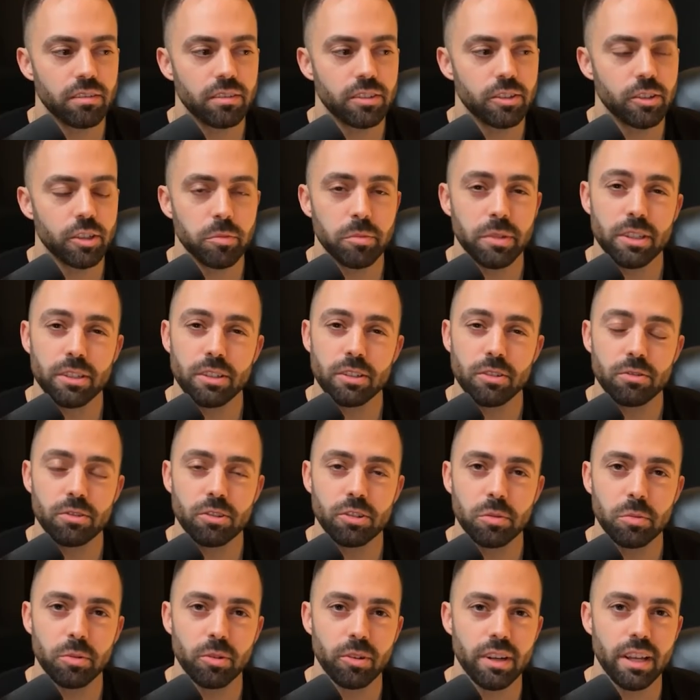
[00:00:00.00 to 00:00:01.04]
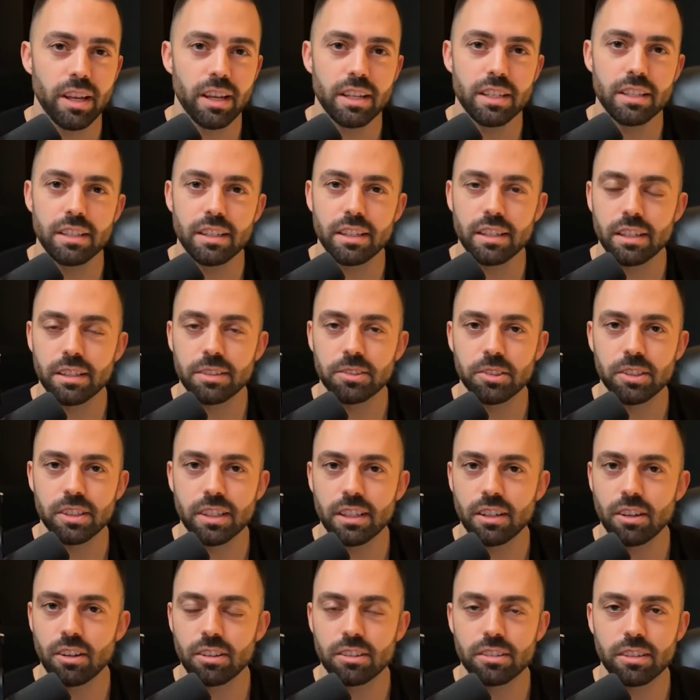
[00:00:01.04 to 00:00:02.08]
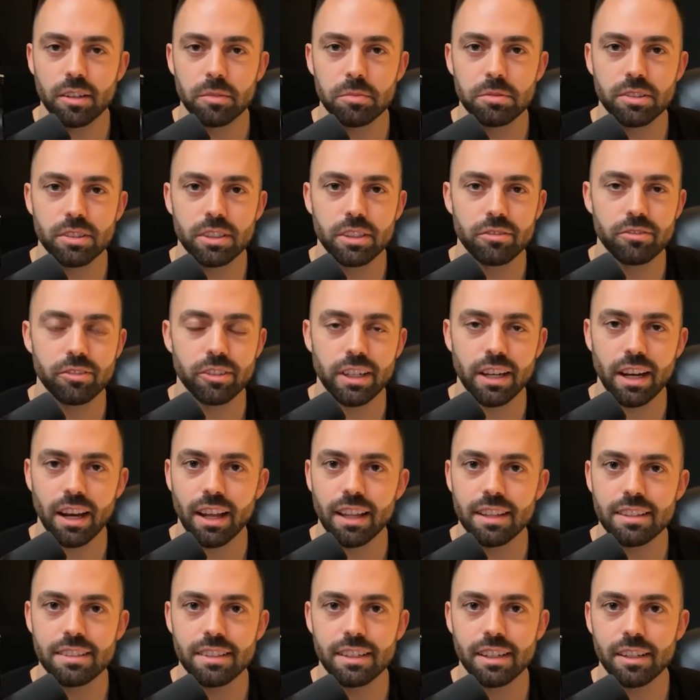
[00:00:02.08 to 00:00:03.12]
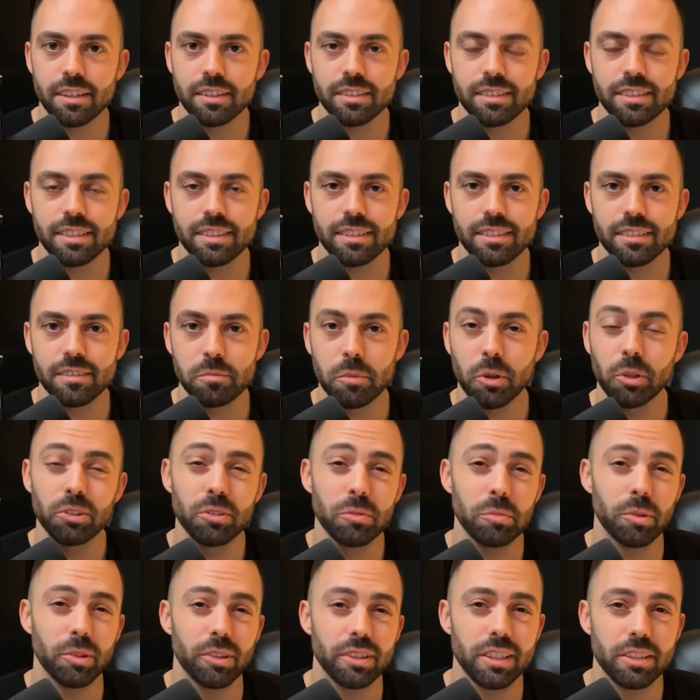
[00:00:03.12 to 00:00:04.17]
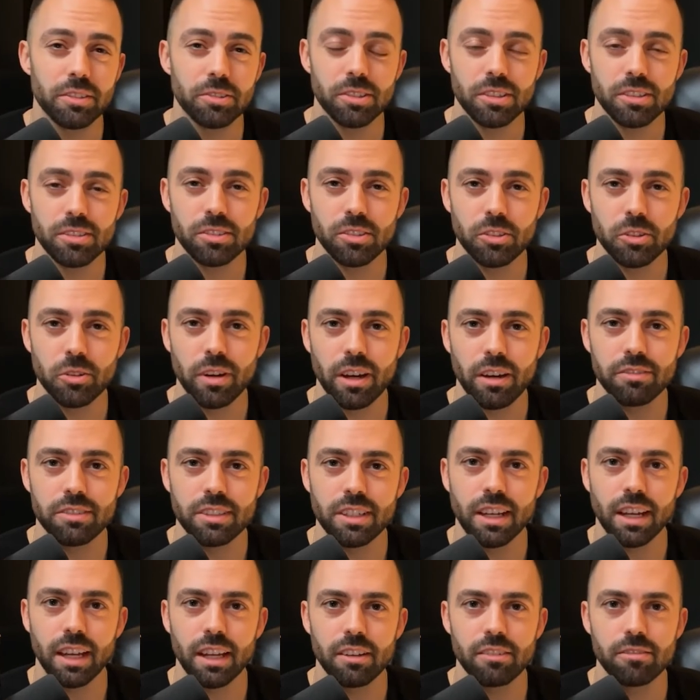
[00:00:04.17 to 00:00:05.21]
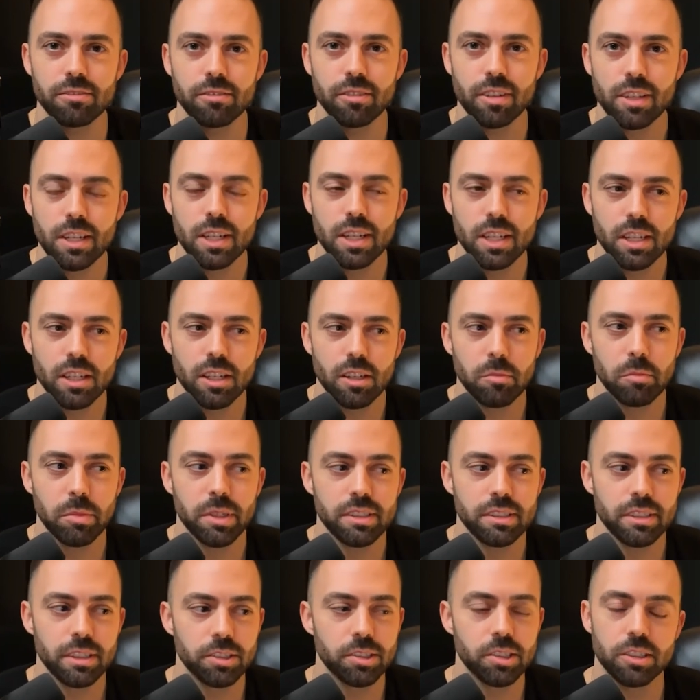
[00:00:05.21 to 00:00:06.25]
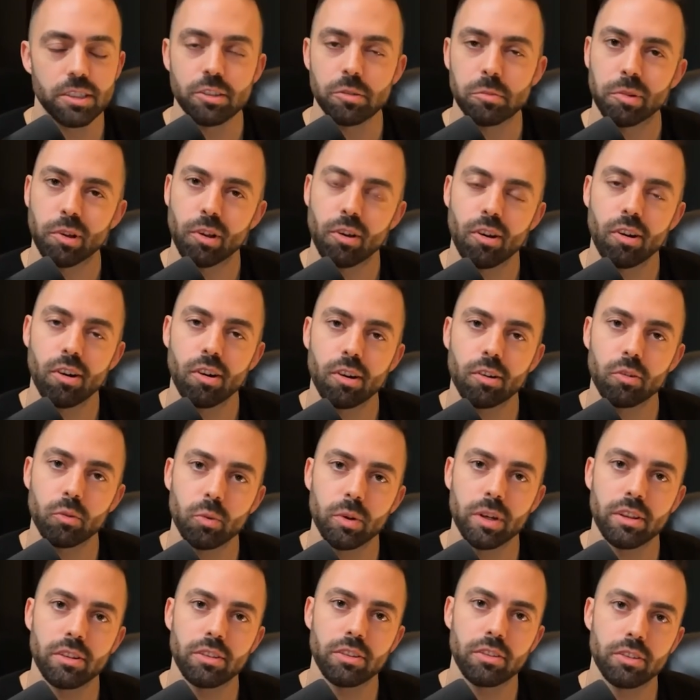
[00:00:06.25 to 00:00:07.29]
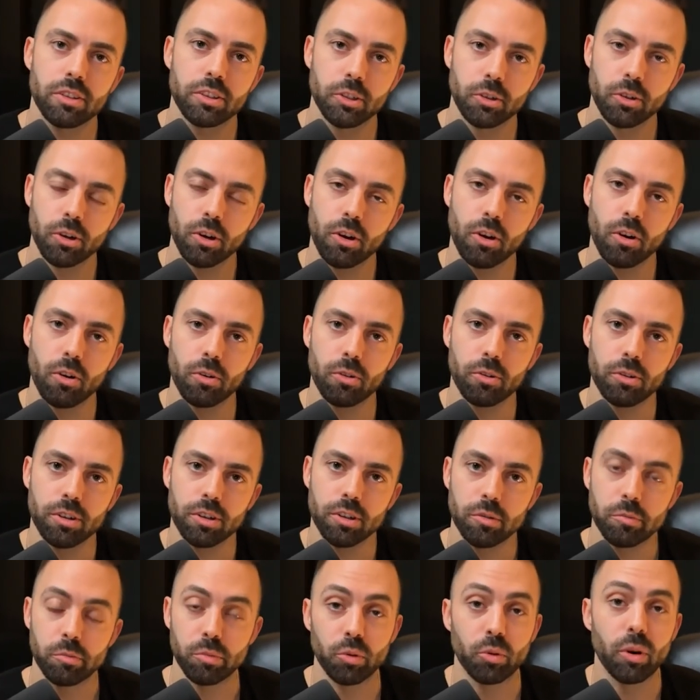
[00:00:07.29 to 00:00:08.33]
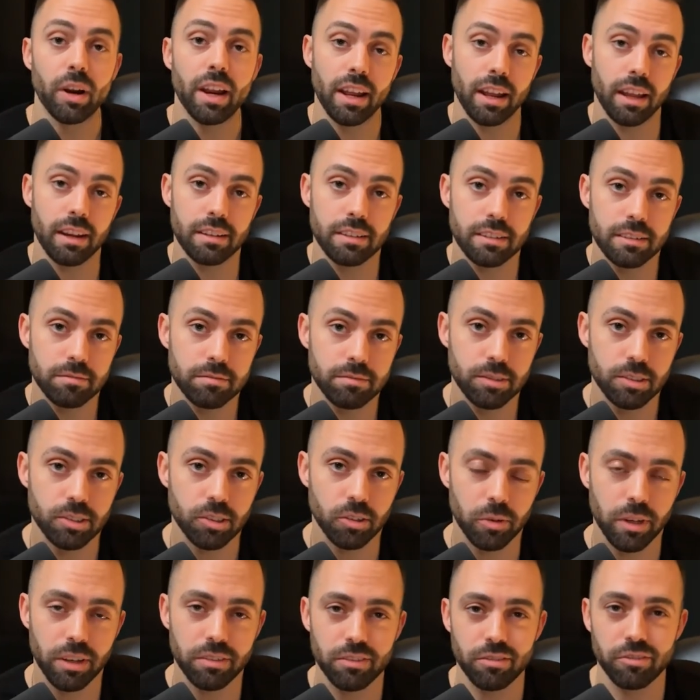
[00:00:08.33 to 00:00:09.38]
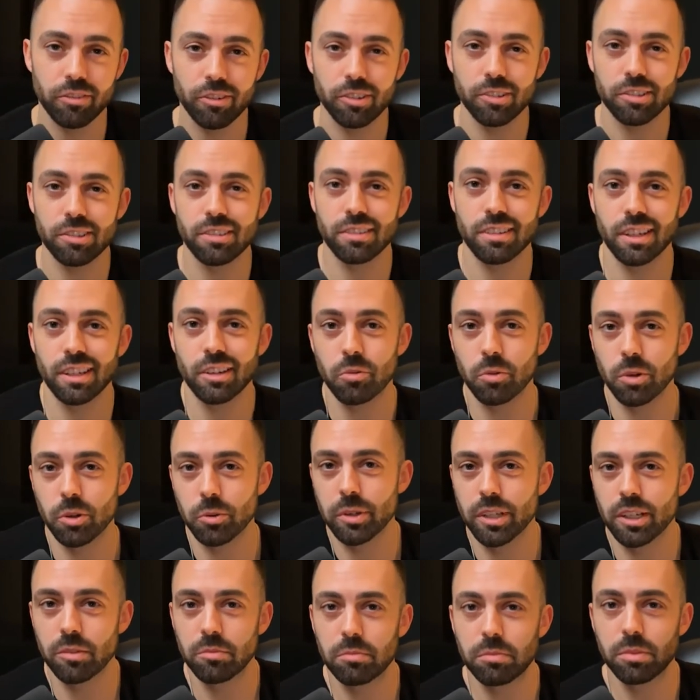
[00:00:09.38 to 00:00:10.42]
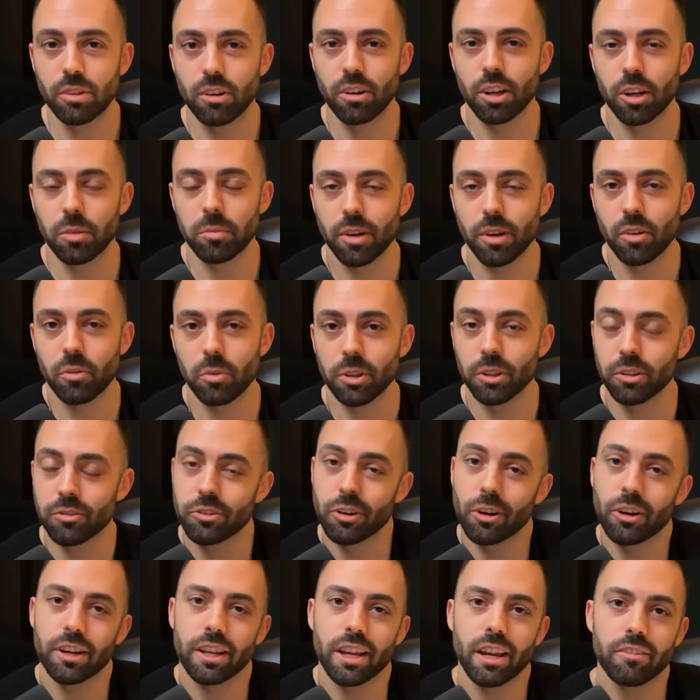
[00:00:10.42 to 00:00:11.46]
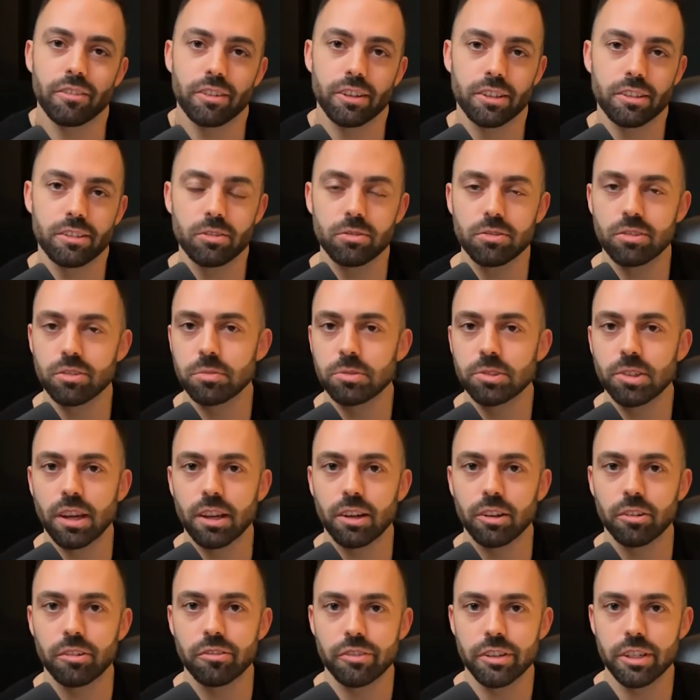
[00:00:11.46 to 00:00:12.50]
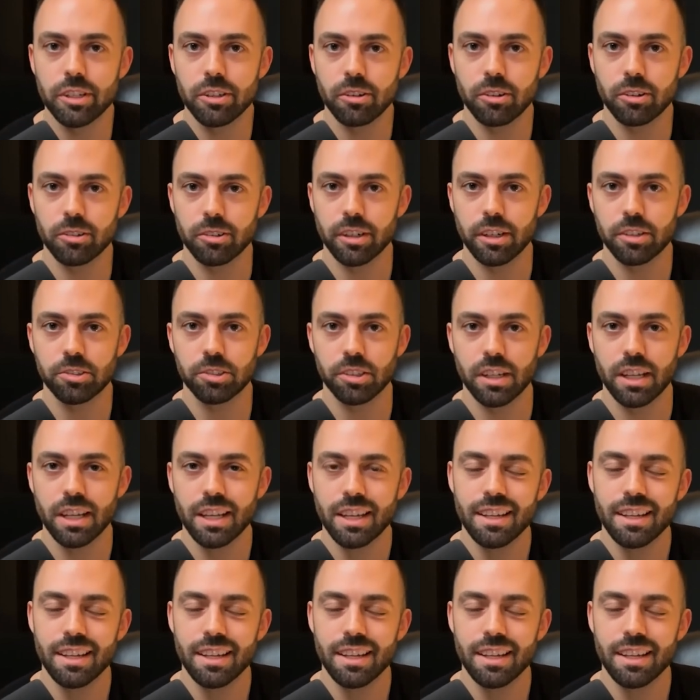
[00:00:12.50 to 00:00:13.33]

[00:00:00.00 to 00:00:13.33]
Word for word: you can be a YouTuber in any niche and get all types of different content in multiple niches. So you have to kind of position your blog with your own brand. So we have to first think, what are we going to blog about? Well, if you already have a YouTube channel or video creation,